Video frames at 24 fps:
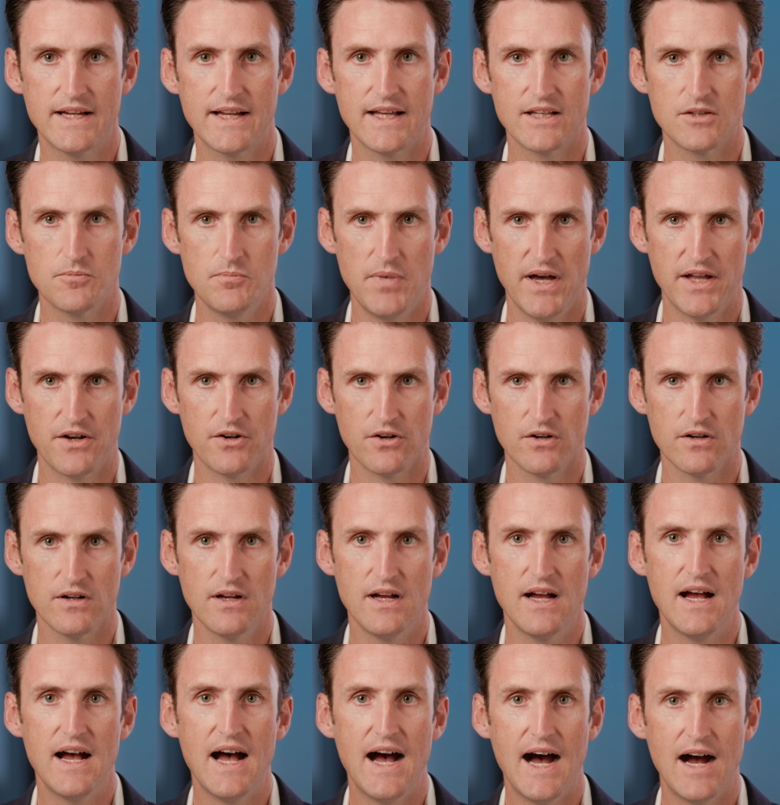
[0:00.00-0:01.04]
gets better
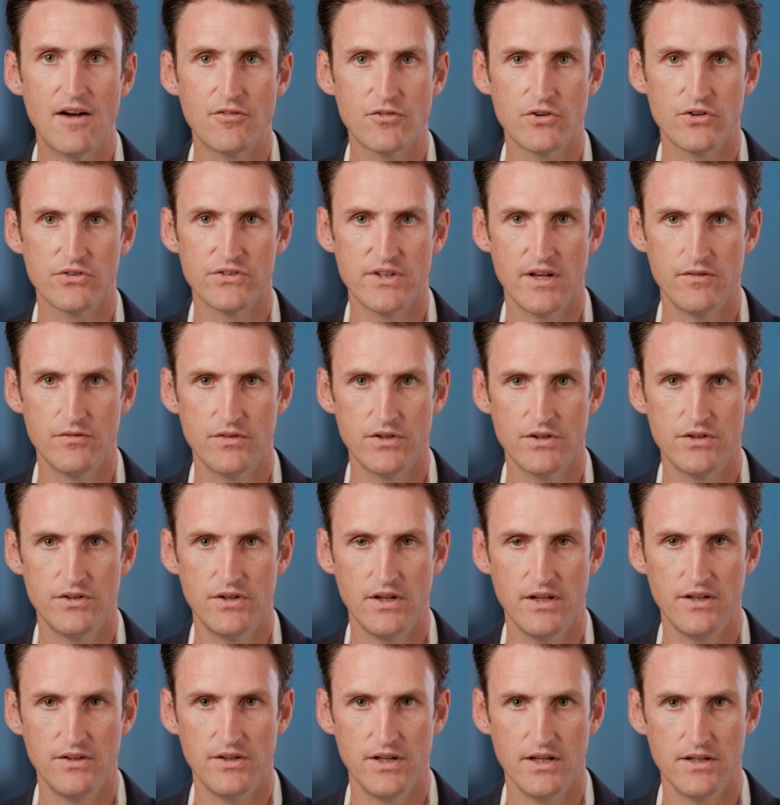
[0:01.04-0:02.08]
after 7 to
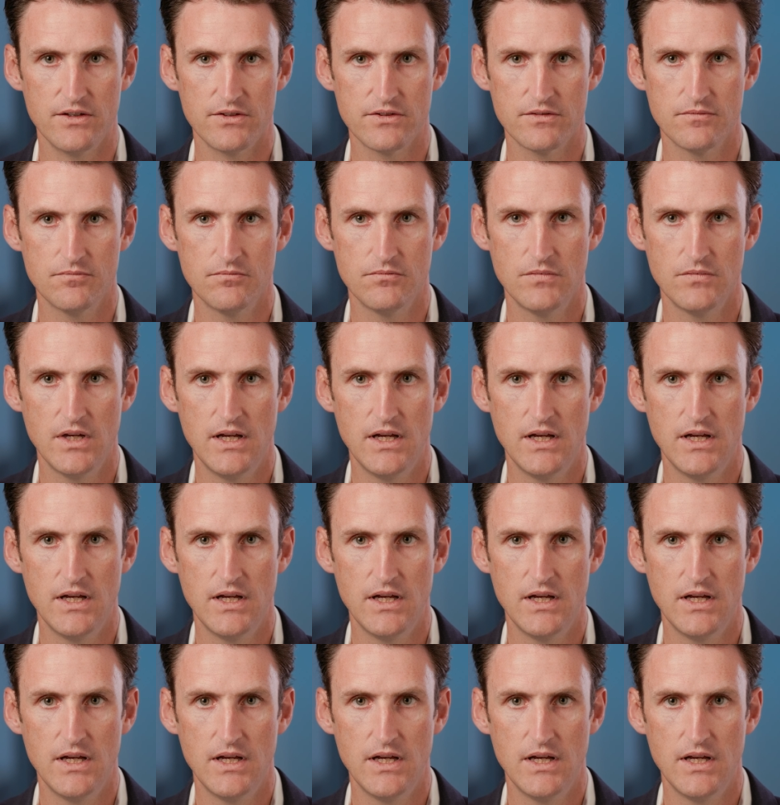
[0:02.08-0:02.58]
10 days.